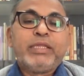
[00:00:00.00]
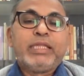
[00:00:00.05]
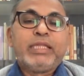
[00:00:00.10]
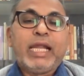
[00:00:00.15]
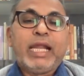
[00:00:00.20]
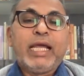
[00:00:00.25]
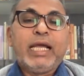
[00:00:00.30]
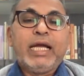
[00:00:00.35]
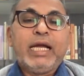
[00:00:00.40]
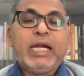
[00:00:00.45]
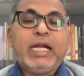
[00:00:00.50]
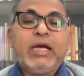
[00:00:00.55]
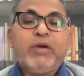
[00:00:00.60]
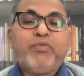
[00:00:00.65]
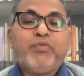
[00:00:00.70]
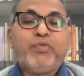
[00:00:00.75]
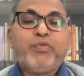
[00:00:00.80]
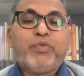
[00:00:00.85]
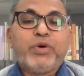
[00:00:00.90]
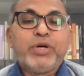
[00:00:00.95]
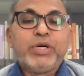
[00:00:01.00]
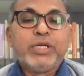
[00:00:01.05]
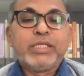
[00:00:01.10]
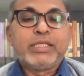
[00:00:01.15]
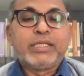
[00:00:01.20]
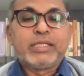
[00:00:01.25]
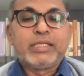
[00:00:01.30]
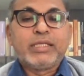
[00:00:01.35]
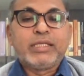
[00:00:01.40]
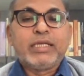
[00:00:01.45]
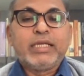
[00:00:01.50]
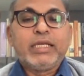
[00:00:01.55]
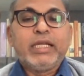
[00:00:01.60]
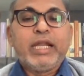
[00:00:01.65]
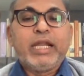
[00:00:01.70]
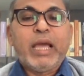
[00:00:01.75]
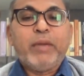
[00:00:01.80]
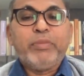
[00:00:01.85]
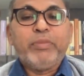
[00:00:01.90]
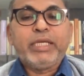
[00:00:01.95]
Telangana was
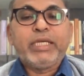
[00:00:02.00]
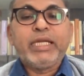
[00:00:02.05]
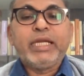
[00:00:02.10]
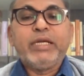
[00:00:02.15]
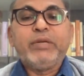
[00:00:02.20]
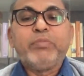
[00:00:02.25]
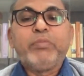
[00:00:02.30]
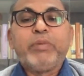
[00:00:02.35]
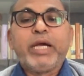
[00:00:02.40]
inhabited